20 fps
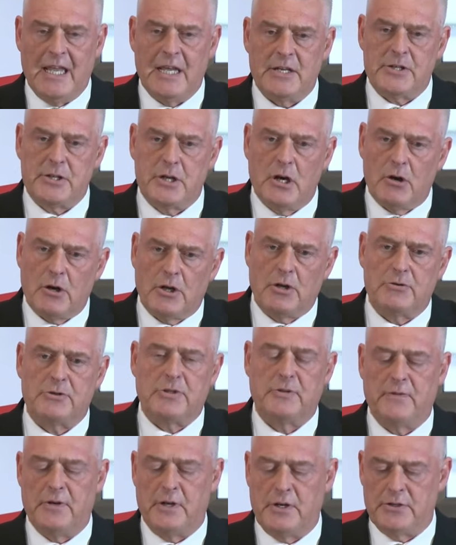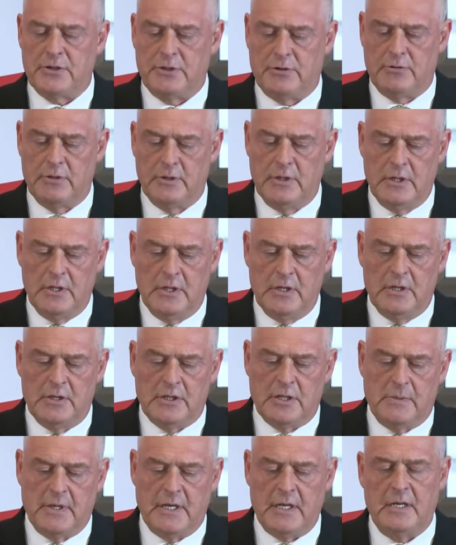It's not controversial
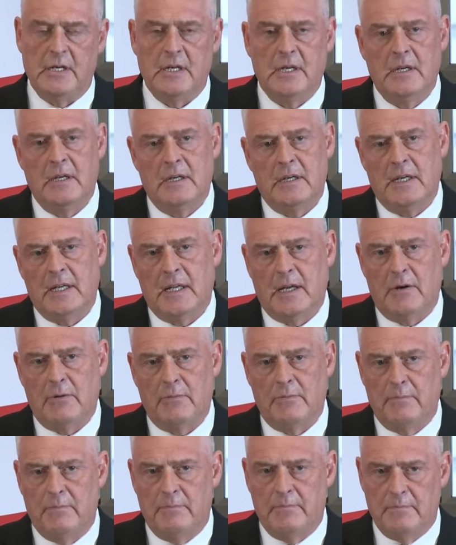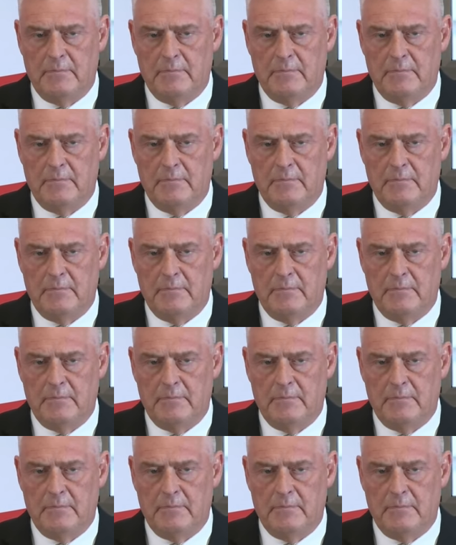to be, you know,